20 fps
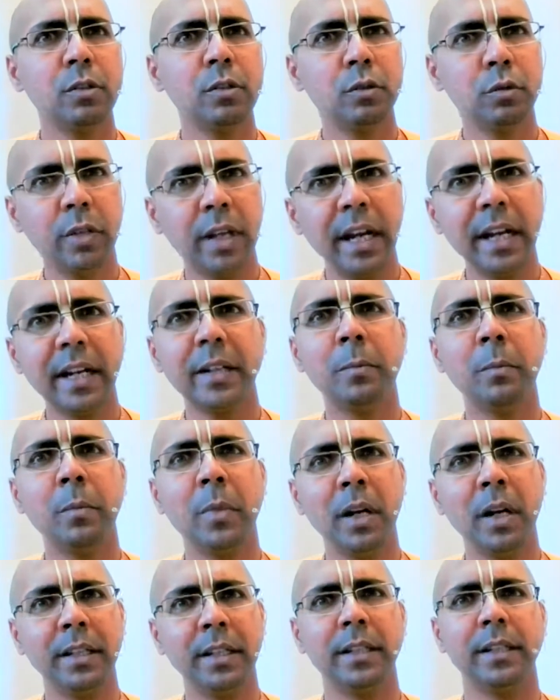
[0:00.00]
to get
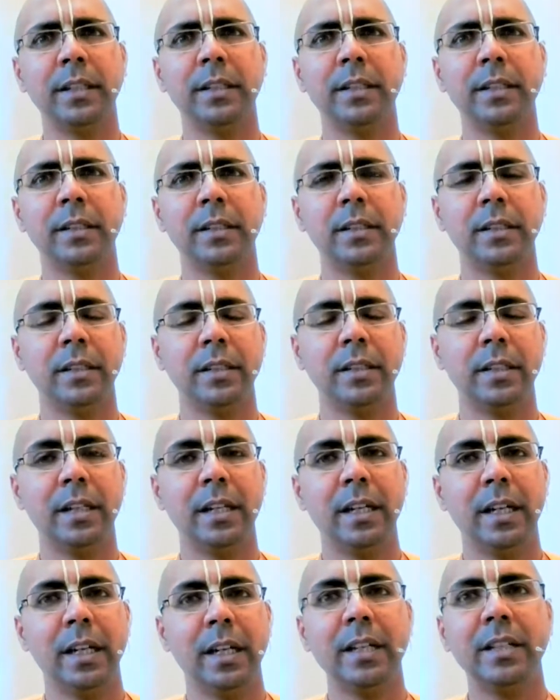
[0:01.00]
money,
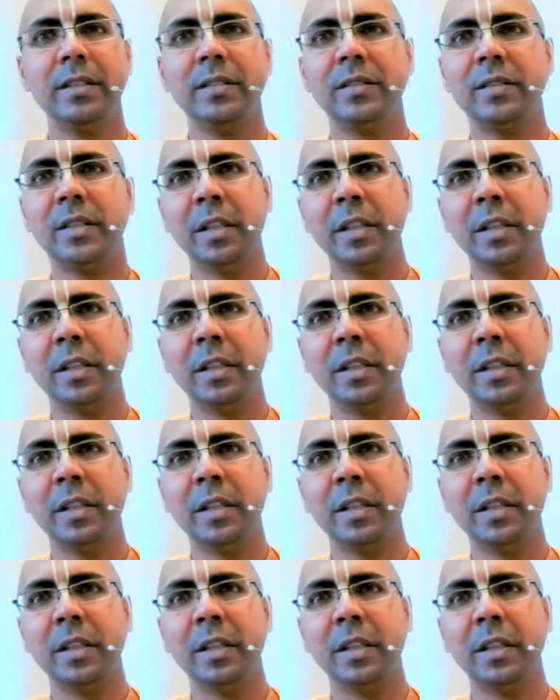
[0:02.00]
it is